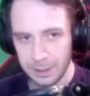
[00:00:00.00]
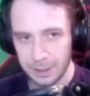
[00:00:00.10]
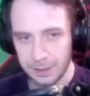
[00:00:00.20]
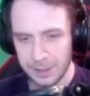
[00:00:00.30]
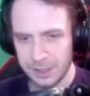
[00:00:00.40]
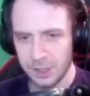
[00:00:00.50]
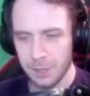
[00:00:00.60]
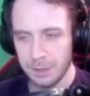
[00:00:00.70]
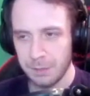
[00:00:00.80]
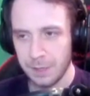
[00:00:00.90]
say, normally we
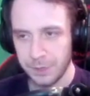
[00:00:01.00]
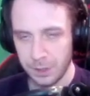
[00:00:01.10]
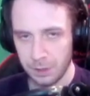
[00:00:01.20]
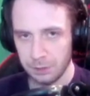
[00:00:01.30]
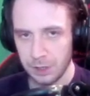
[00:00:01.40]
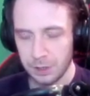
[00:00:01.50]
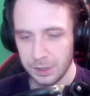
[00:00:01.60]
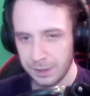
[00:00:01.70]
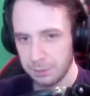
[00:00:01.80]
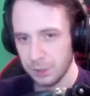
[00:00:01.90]
have the auto lock on that will
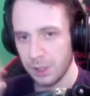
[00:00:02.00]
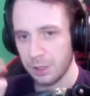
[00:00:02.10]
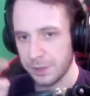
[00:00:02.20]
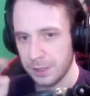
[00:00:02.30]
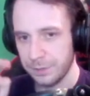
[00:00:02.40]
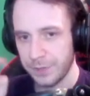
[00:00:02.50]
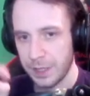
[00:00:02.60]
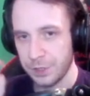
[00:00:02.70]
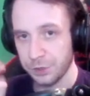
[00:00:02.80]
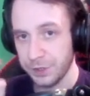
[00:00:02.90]
lock onto the fetish
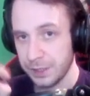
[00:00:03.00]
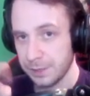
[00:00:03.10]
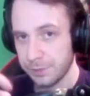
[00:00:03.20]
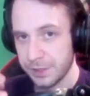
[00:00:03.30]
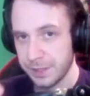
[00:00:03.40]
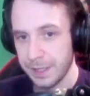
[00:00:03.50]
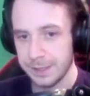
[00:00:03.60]
underneath the stairs there,